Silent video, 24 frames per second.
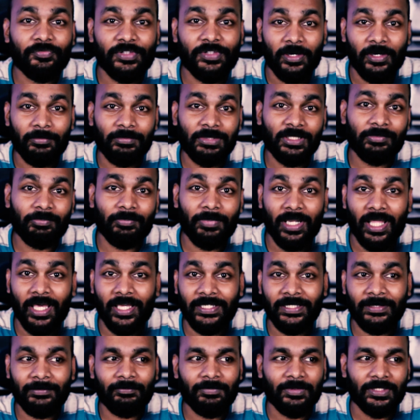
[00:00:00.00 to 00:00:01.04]

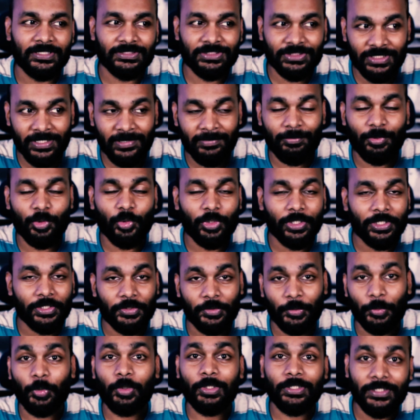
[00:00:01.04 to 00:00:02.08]
double-blind
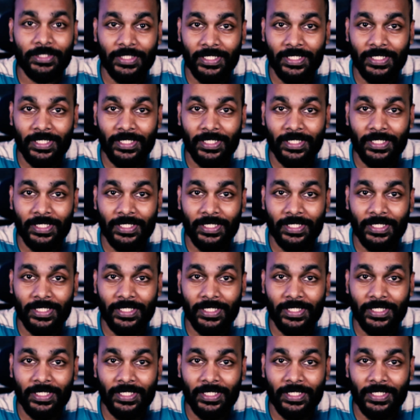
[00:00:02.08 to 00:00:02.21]
placebo-controlled